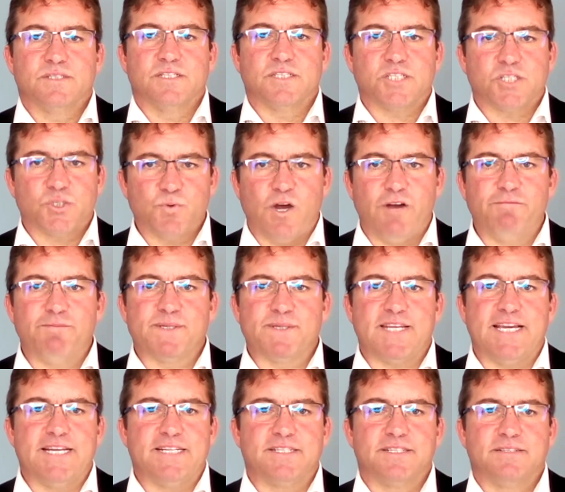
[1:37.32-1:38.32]
It's
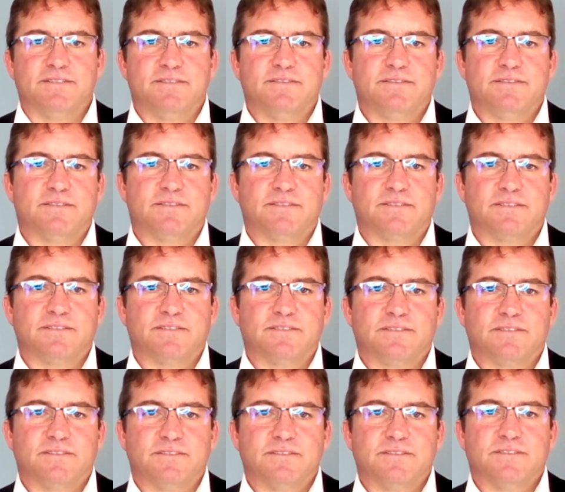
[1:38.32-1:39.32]
12%.
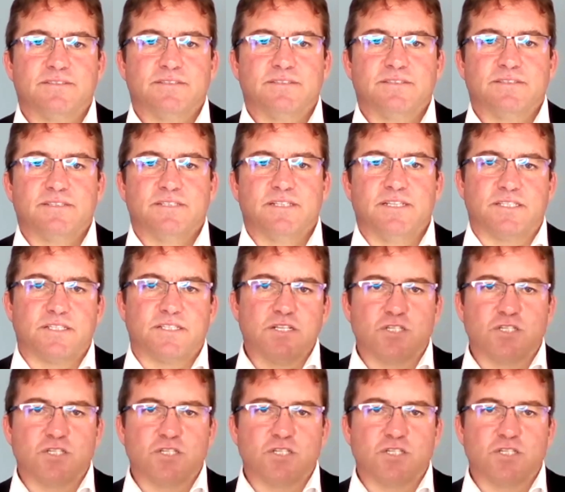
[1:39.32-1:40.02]
It's